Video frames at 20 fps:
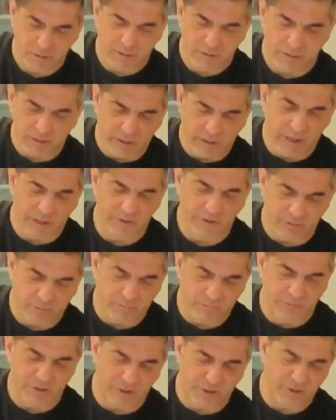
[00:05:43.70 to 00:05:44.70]
I like
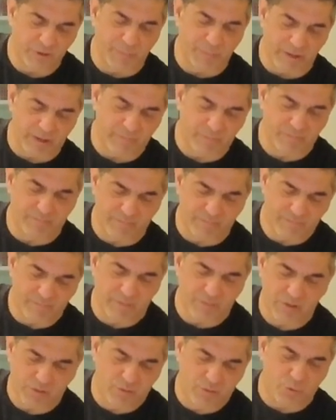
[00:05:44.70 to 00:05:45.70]
the
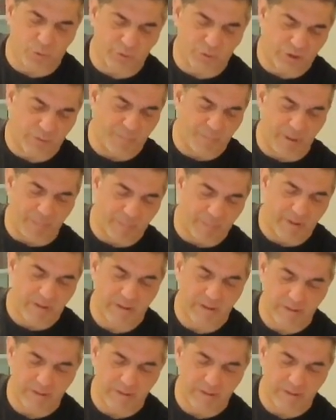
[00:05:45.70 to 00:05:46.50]
coarser pepper.